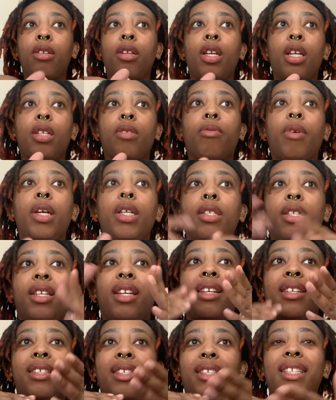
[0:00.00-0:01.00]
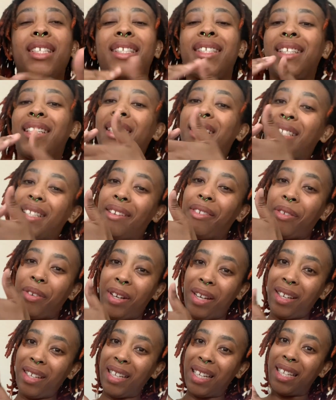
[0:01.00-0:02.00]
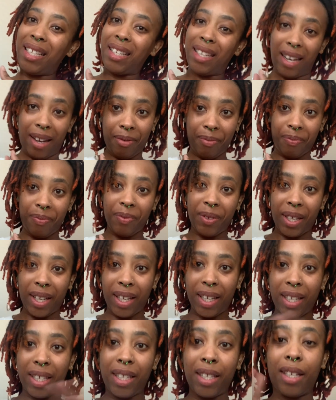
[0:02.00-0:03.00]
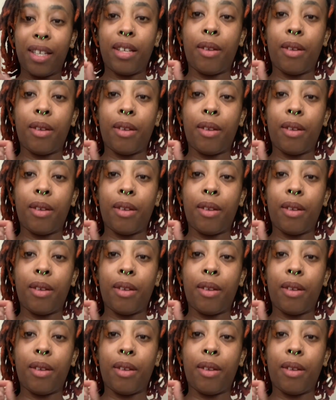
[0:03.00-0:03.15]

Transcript: So that's why today's list is so in-depth.